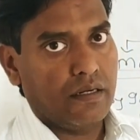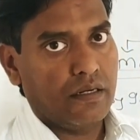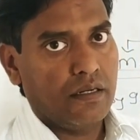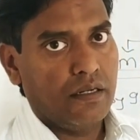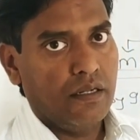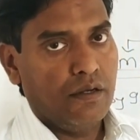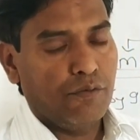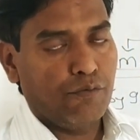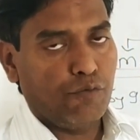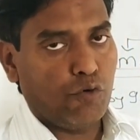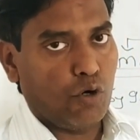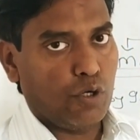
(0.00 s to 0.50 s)

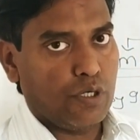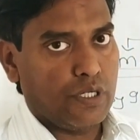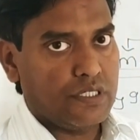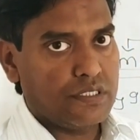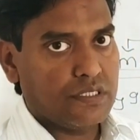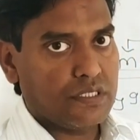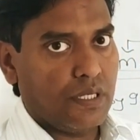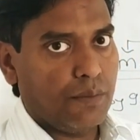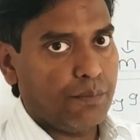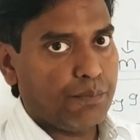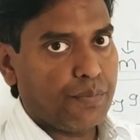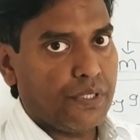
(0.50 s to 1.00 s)
For
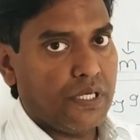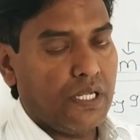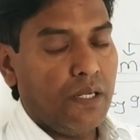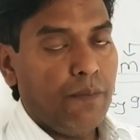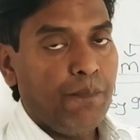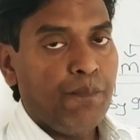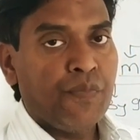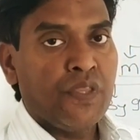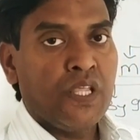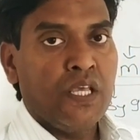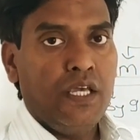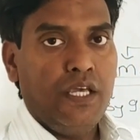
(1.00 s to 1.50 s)
example,
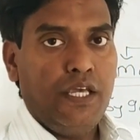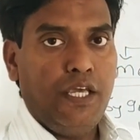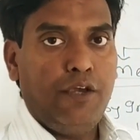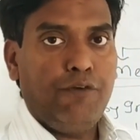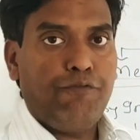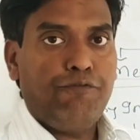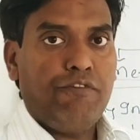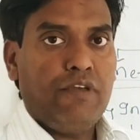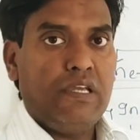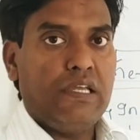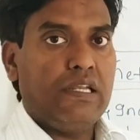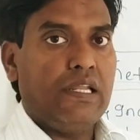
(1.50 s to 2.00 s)
if
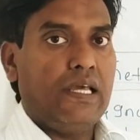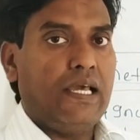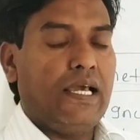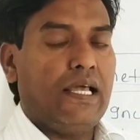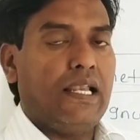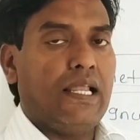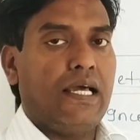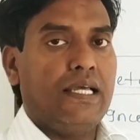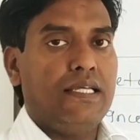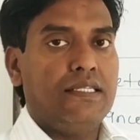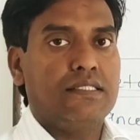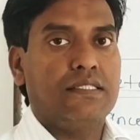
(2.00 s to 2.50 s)
in
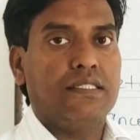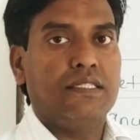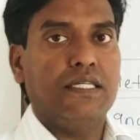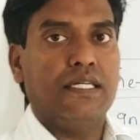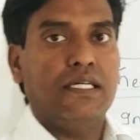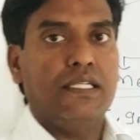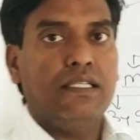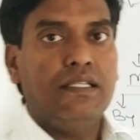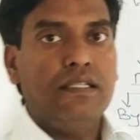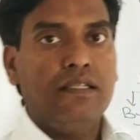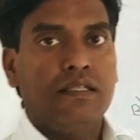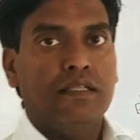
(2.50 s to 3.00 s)

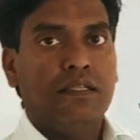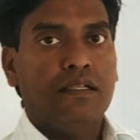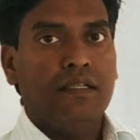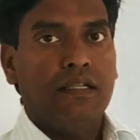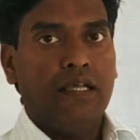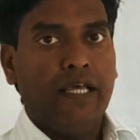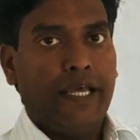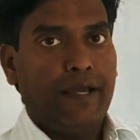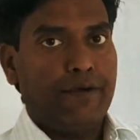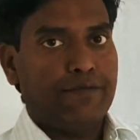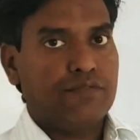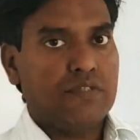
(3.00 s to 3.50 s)
LiCl
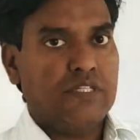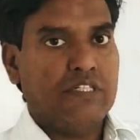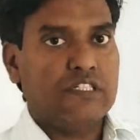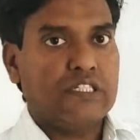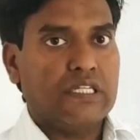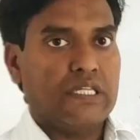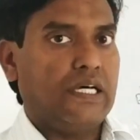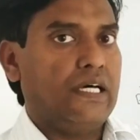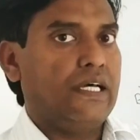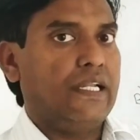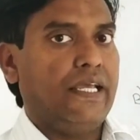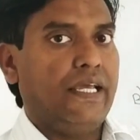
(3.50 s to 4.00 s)
F center
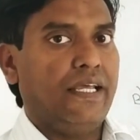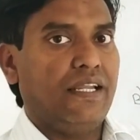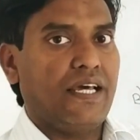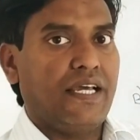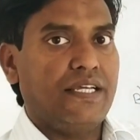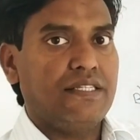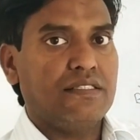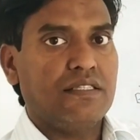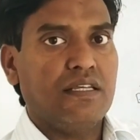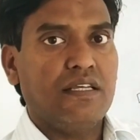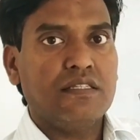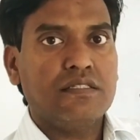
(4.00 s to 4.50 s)

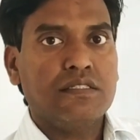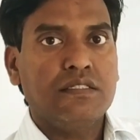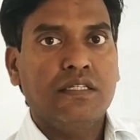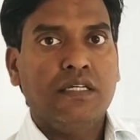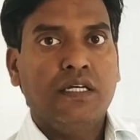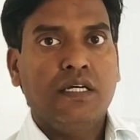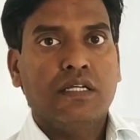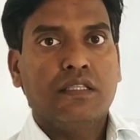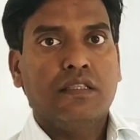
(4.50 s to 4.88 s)
arises,